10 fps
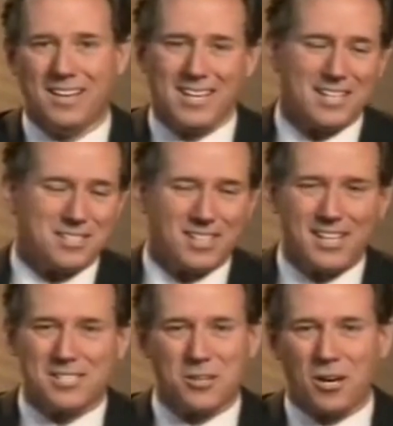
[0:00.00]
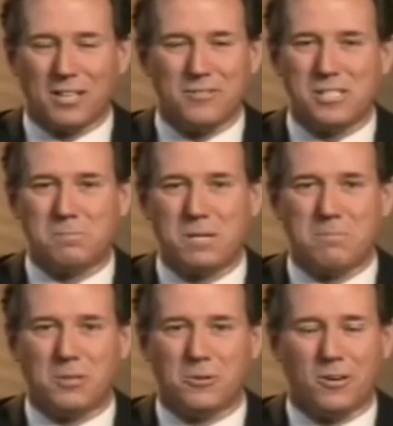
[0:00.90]
He has, he has all of these
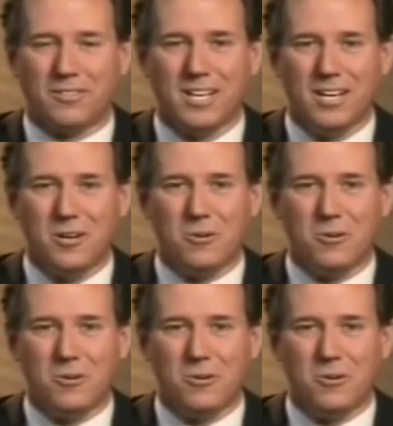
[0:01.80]
people who, are,